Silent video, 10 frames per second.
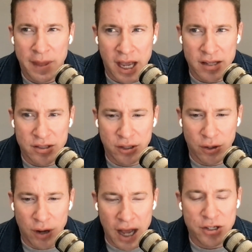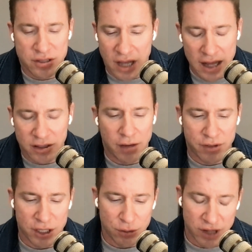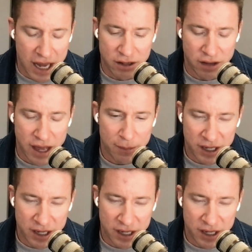And so I love that you landed on that,